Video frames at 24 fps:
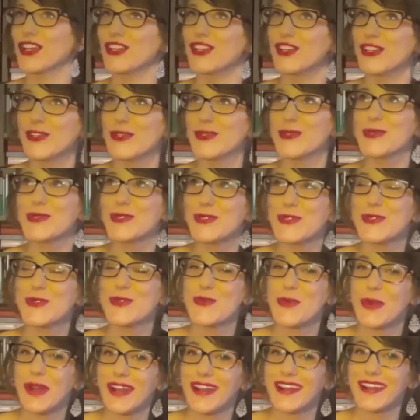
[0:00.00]
You
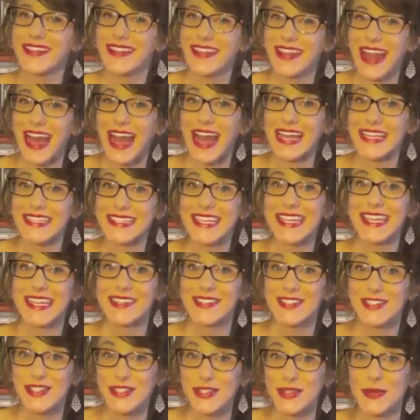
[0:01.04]
do work that I
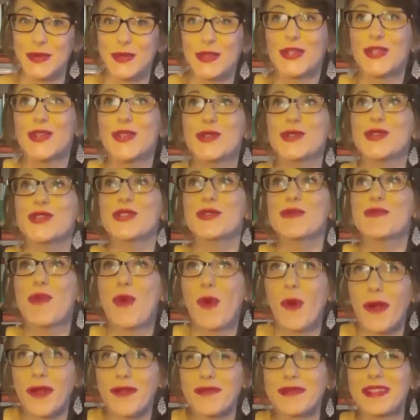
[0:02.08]
can't do. You
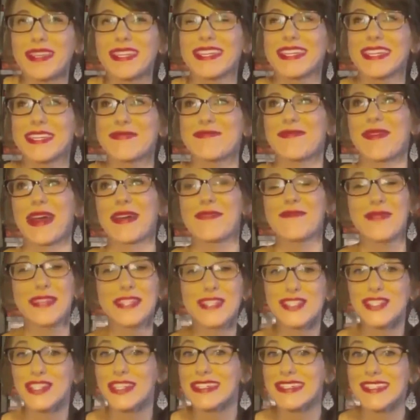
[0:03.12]
support me in my
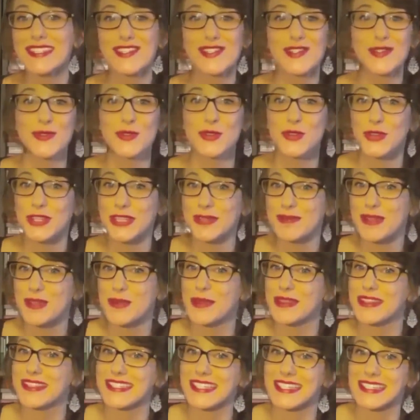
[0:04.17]
missions. You treat me
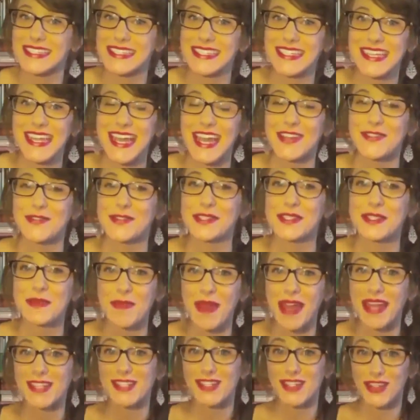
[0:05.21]
with dignity and
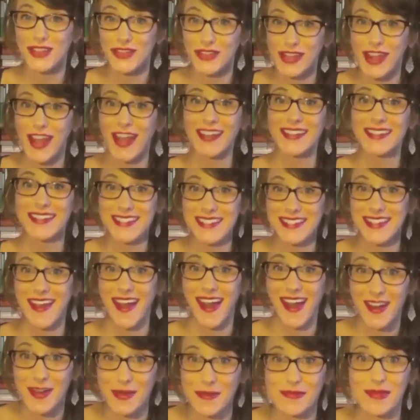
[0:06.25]
respect. You're not
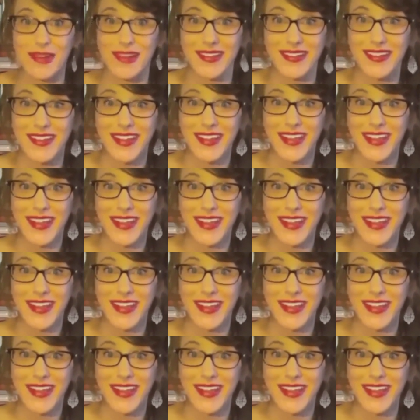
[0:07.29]
scum.